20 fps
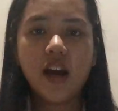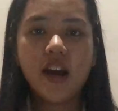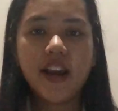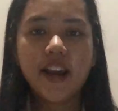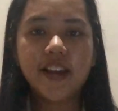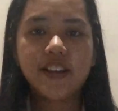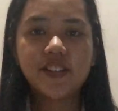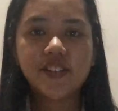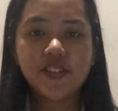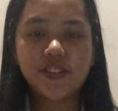
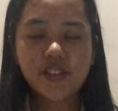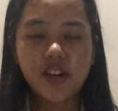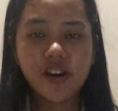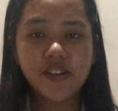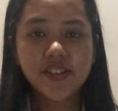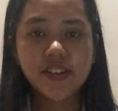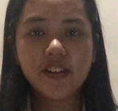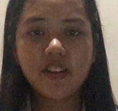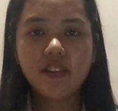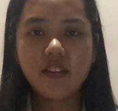In
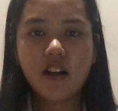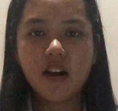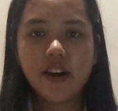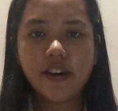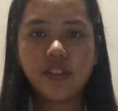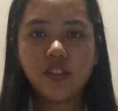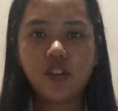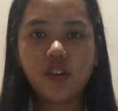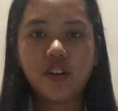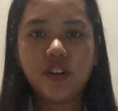2009,
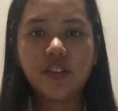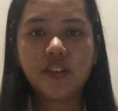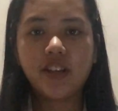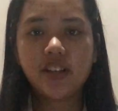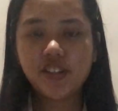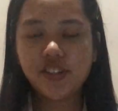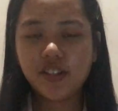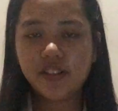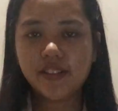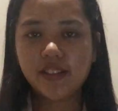the United
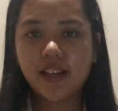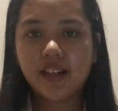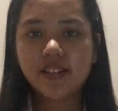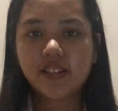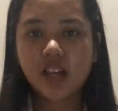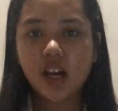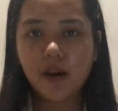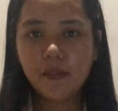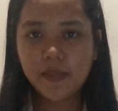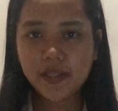Nations has
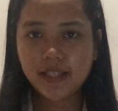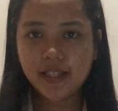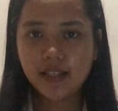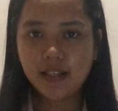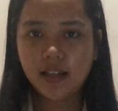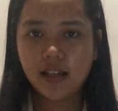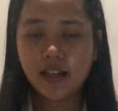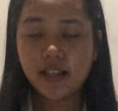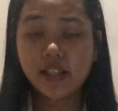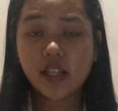committed
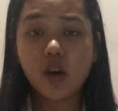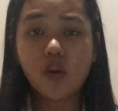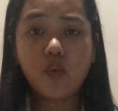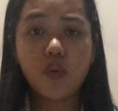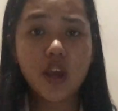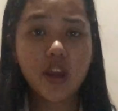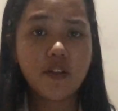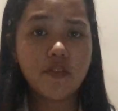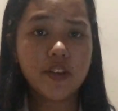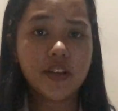its
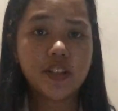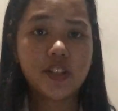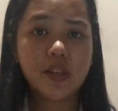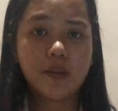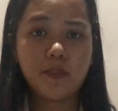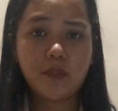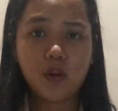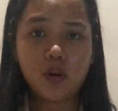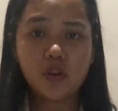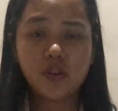unwavering
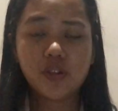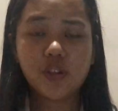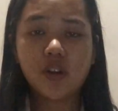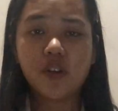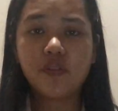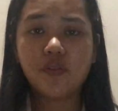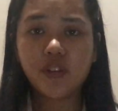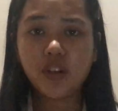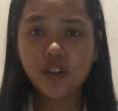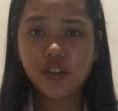support to a
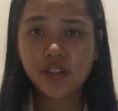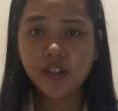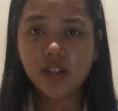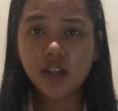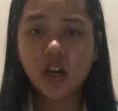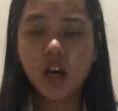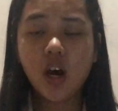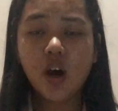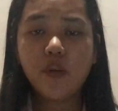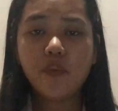future
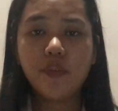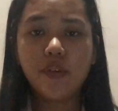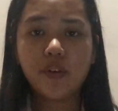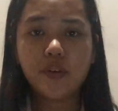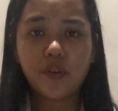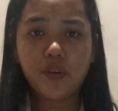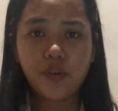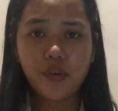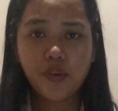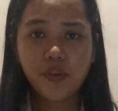where
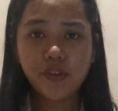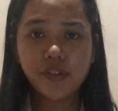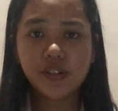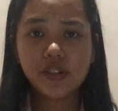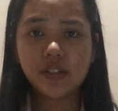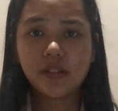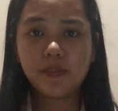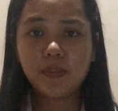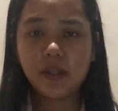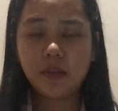all
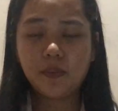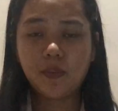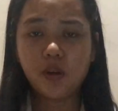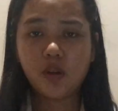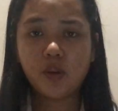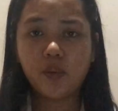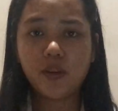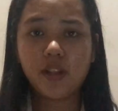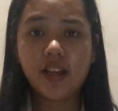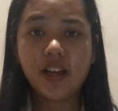indigenous people
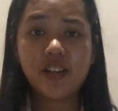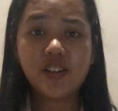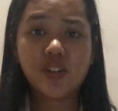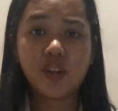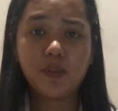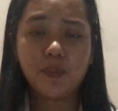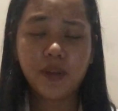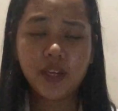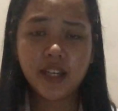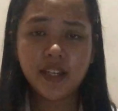will enjoy
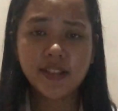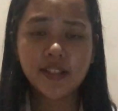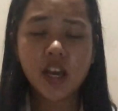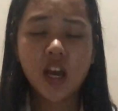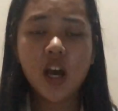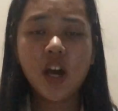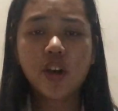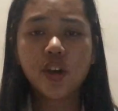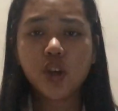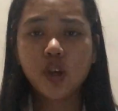peace,
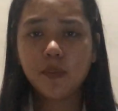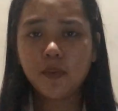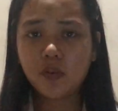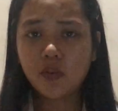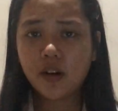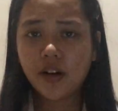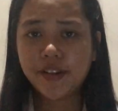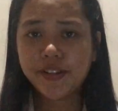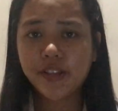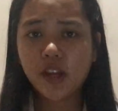human
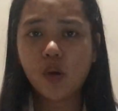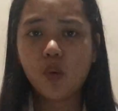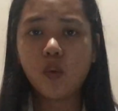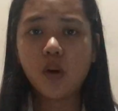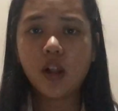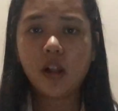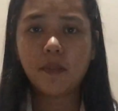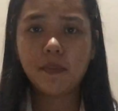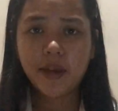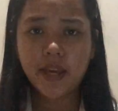rights, and
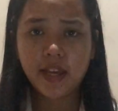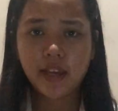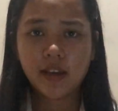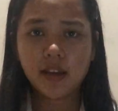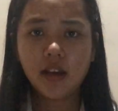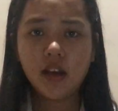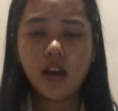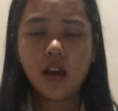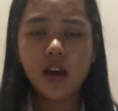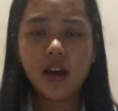well-being,
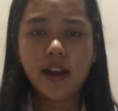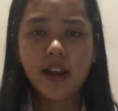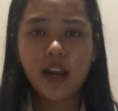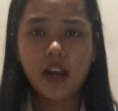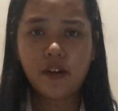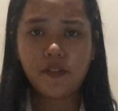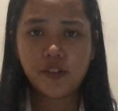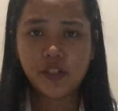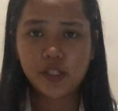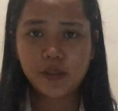and
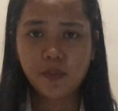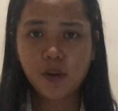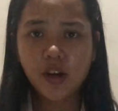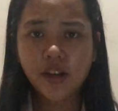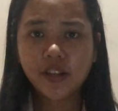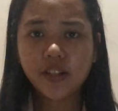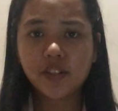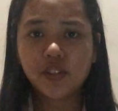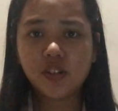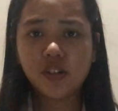have
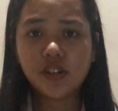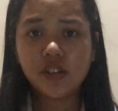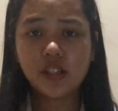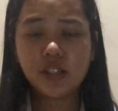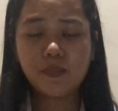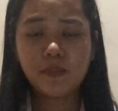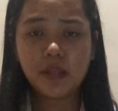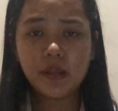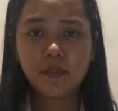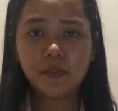responded to indigenous
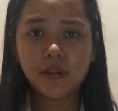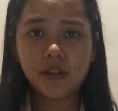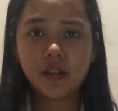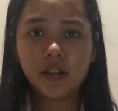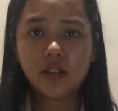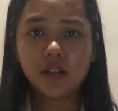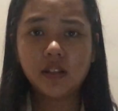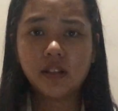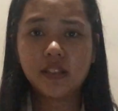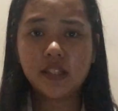
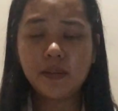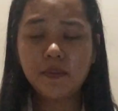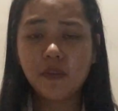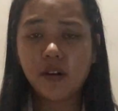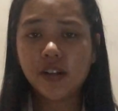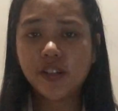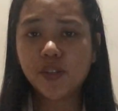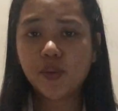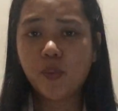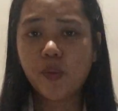people
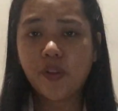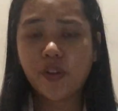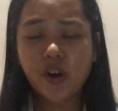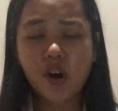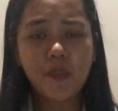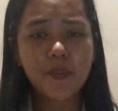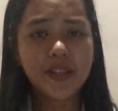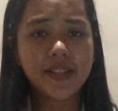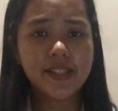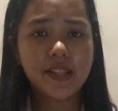demands
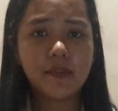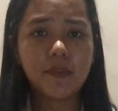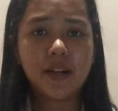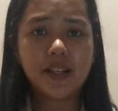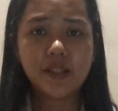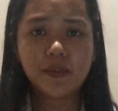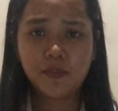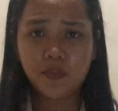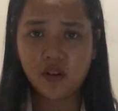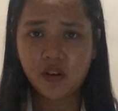welcoming them as
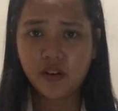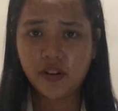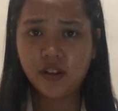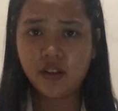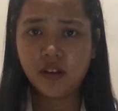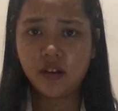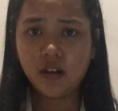a partner.